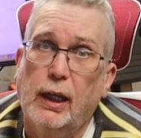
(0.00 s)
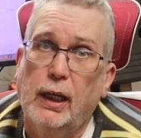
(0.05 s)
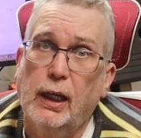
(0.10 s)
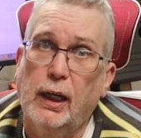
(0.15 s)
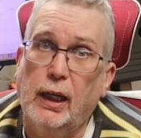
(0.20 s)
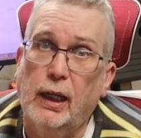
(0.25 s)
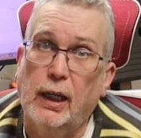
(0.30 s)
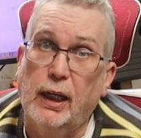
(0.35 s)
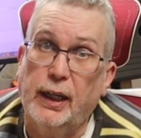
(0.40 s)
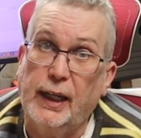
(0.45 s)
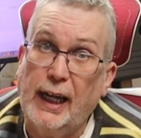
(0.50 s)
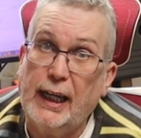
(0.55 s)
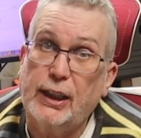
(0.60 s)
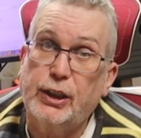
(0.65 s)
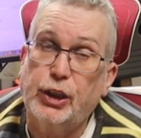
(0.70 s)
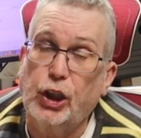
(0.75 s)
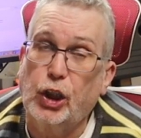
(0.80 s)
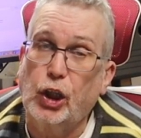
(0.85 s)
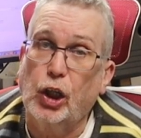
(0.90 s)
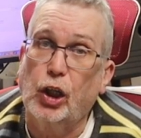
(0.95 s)
an
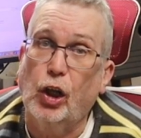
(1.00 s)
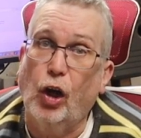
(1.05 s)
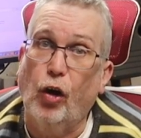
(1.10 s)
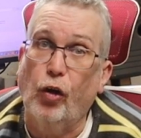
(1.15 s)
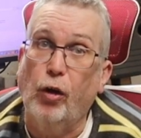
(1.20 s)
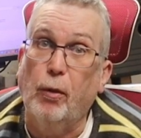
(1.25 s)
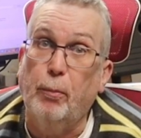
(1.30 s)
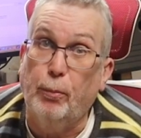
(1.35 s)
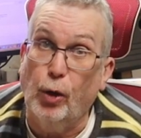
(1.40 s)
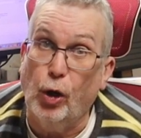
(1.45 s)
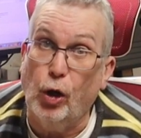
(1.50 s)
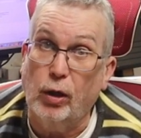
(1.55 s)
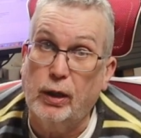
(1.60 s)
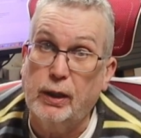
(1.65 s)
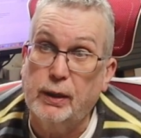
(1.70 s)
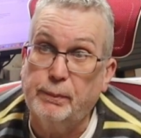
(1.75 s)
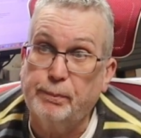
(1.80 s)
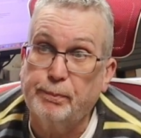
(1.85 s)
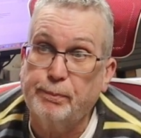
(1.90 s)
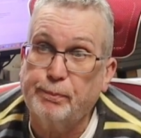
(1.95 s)
article or a
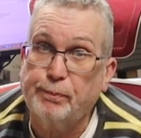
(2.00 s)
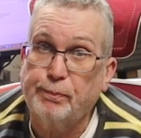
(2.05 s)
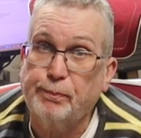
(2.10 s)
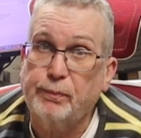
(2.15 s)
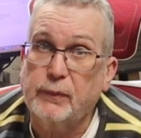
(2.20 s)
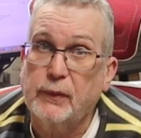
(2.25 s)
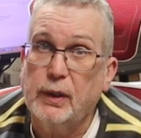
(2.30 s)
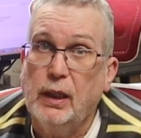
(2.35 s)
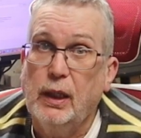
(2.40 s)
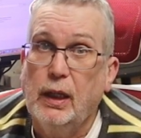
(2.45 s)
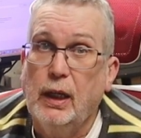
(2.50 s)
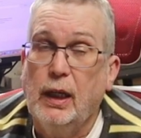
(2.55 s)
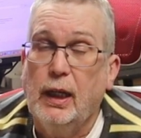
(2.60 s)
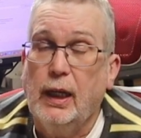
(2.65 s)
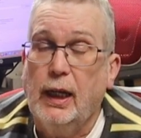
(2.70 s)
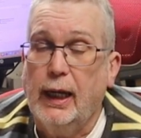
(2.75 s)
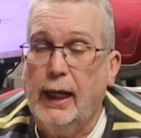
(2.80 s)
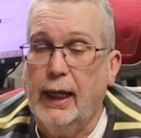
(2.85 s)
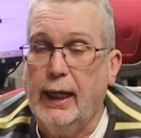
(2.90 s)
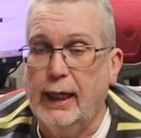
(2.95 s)
book.
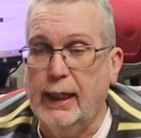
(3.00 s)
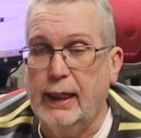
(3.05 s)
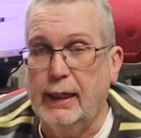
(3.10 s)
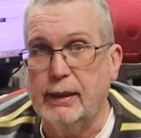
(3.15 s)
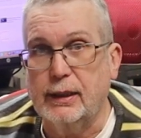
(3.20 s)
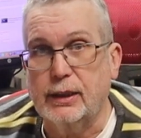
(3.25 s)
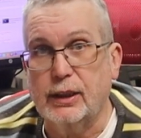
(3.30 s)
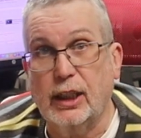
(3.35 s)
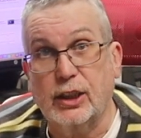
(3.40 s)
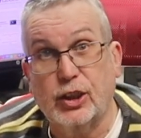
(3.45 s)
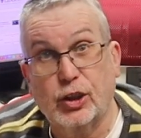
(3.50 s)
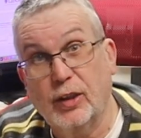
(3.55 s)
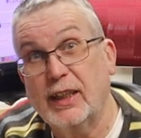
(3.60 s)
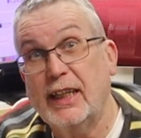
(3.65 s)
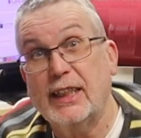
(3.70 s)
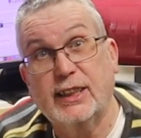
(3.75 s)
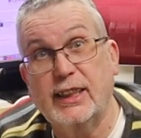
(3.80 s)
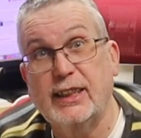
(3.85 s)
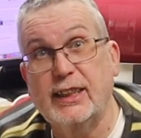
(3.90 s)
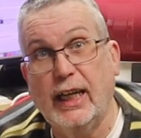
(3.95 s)
So
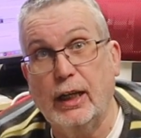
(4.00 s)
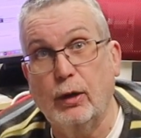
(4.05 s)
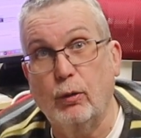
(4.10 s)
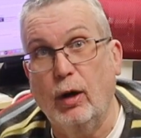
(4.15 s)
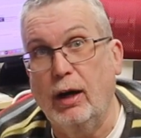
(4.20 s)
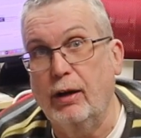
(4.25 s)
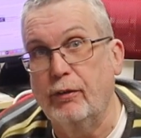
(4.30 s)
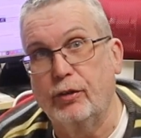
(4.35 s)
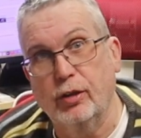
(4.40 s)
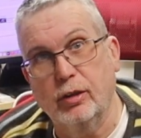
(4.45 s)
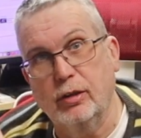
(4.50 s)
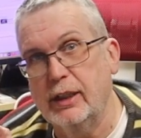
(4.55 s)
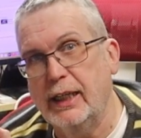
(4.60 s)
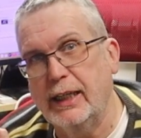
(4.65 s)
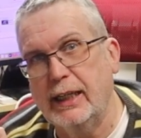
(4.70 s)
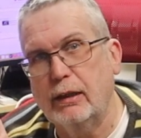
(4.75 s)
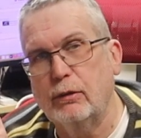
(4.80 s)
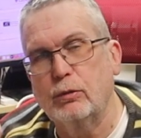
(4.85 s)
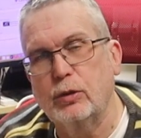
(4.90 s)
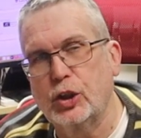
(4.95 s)
that's exactly what I've done,
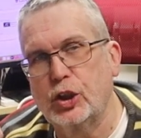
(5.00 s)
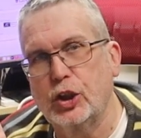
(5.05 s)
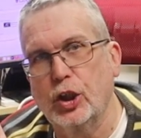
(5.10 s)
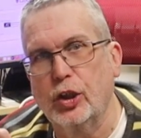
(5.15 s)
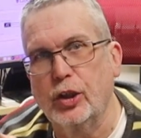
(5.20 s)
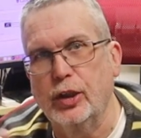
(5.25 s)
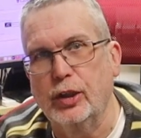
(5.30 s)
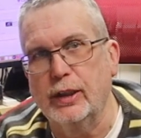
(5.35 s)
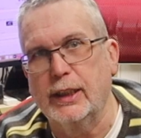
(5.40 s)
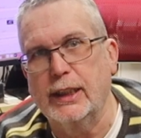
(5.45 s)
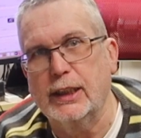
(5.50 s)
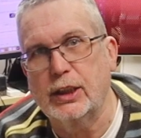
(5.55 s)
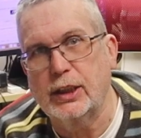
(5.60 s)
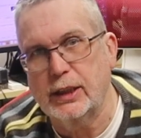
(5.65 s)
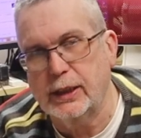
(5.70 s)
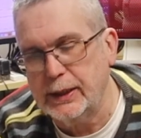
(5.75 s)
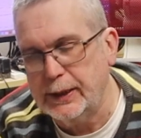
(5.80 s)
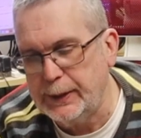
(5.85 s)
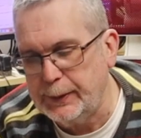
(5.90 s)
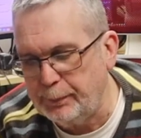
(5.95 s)
and I will show you
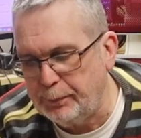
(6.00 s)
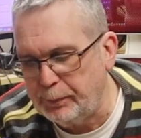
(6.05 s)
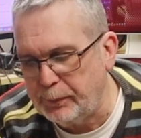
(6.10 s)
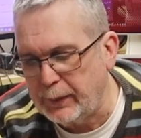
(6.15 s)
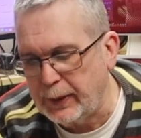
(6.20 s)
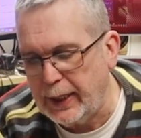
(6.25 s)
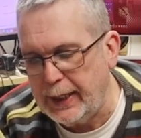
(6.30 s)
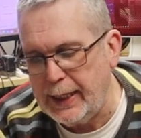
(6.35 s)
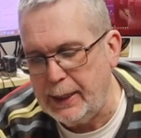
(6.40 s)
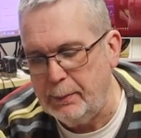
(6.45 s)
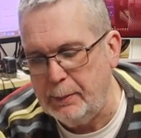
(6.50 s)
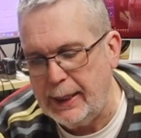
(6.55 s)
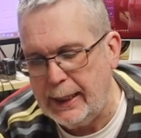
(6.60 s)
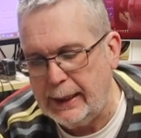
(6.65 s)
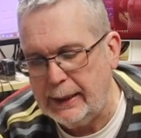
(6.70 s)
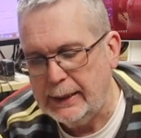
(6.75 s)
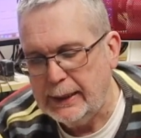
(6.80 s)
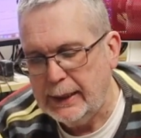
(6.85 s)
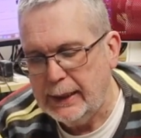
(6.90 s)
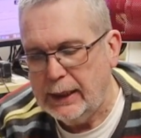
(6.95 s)
this in a
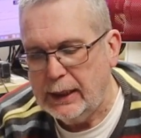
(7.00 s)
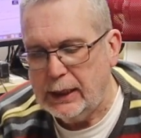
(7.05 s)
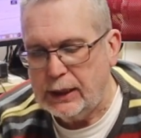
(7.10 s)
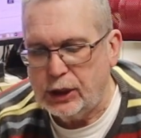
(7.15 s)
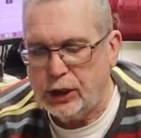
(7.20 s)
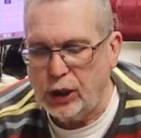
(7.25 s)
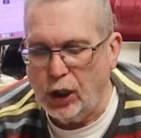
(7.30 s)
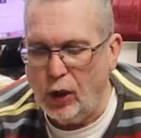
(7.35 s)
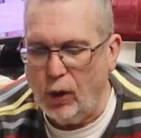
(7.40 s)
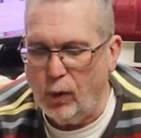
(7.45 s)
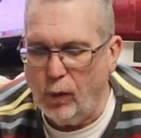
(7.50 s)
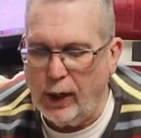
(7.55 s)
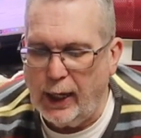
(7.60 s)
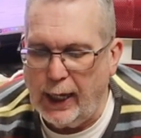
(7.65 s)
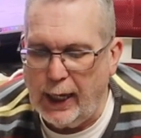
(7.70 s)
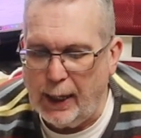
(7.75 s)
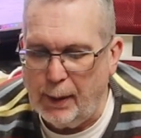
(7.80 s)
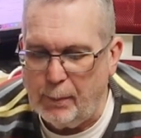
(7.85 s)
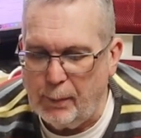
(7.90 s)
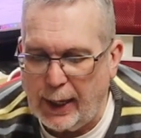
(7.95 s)
minute. So
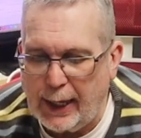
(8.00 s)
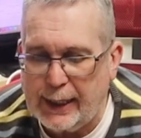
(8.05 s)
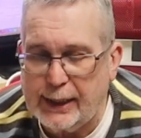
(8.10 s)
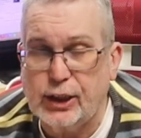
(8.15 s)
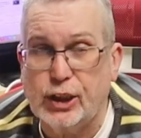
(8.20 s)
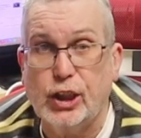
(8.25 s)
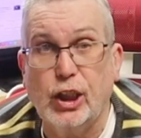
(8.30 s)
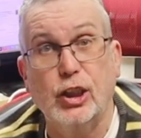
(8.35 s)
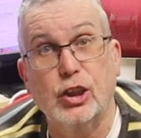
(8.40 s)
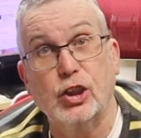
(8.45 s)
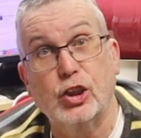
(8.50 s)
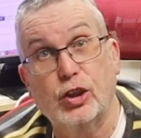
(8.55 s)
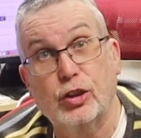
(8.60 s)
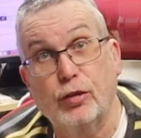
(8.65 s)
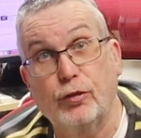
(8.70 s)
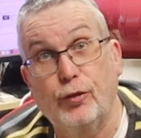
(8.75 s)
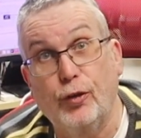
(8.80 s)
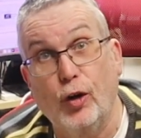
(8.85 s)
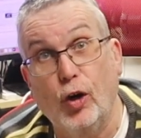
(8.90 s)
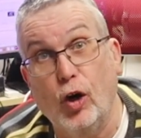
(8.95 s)
I searched
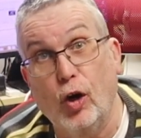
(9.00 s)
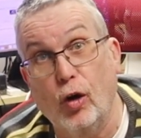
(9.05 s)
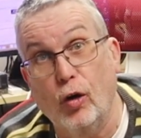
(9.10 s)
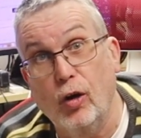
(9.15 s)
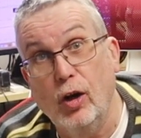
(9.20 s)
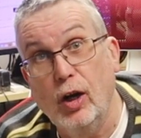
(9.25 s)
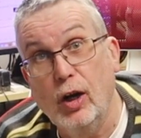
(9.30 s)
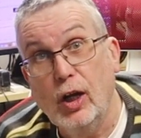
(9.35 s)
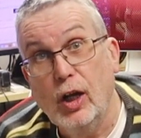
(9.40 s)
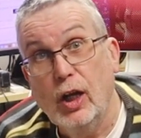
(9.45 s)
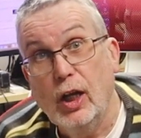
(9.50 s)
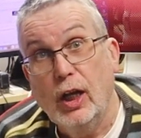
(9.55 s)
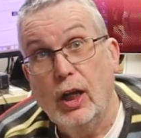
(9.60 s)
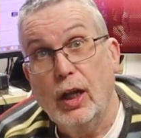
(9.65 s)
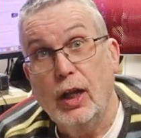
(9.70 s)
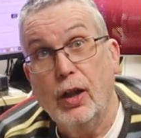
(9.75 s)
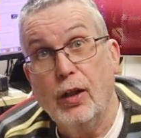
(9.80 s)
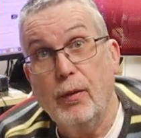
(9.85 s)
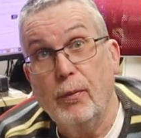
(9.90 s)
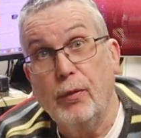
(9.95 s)
for
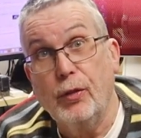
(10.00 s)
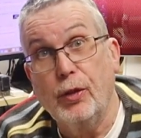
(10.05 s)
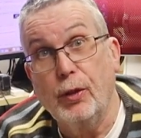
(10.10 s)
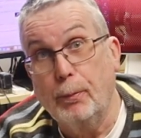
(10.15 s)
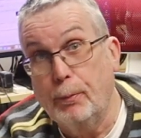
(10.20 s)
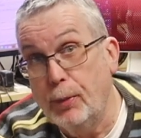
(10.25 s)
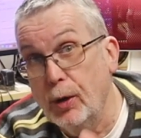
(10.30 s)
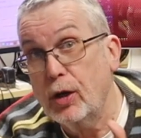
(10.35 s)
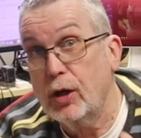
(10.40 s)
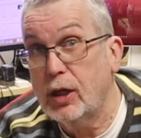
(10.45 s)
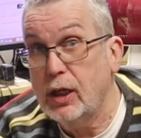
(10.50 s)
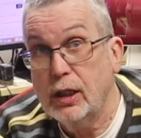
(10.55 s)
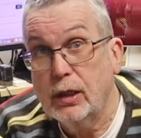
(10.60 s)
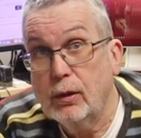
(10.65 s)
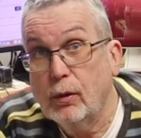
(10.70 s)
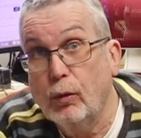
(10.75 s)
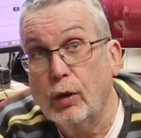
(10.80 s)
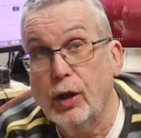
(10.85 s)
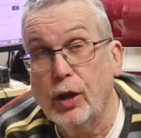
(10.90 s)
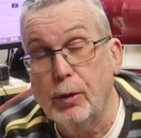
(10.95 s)
the book,
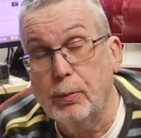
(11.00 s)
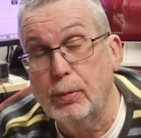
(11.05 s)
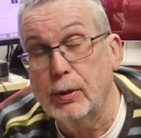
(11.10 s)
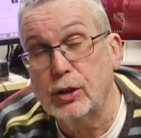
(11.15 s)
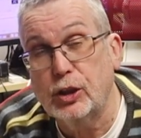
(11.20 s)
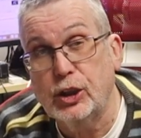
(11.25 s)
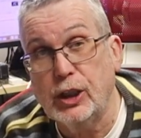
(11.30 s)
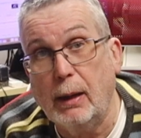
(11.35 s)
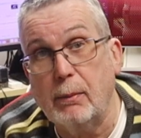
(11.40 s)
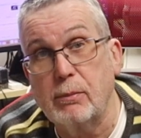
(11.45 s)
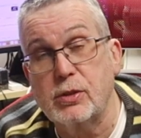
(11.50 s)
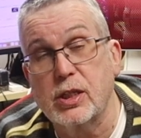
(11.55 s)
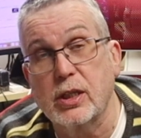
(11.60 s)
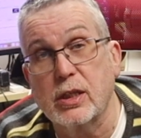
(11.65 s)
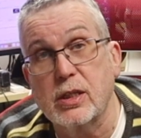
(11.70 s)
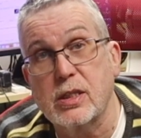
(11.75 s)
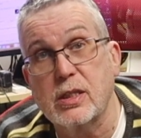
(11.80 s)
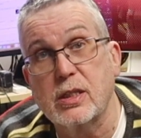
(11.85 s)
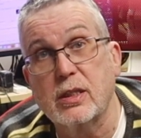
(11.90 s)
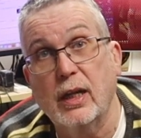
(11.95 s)
one of the book
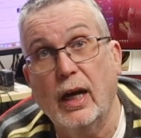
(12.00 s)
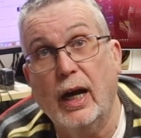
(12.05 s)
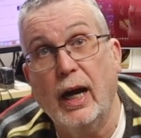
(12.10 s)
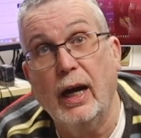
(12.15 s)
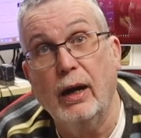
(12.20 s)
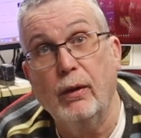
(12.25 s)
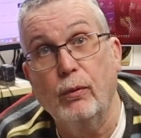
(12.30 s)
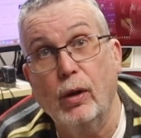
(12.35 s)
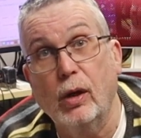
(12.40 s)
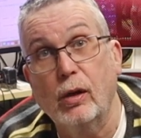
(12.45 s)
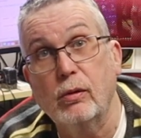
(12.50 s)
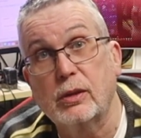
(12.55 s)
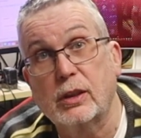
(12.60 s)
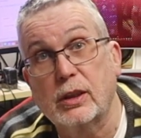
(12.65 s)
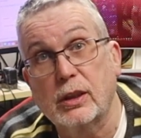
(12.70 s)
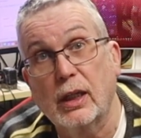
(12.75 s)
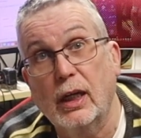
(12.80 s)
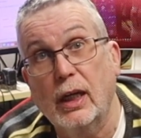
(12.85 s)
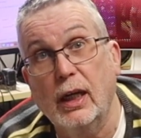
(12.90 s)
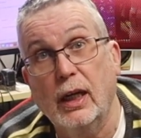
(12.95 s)
chapters that I wrote,